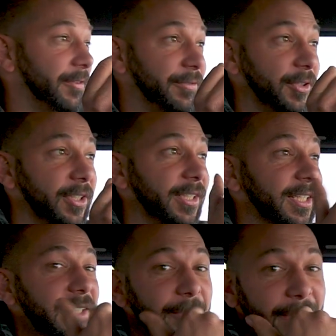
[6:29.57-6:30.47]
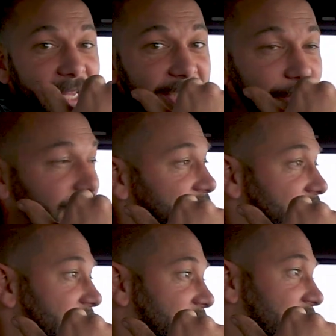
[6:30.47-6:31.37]
If you look in the back of my
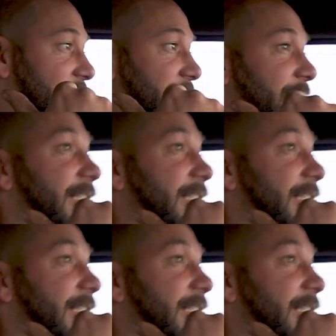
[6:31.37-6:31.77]
truck, I don't know if you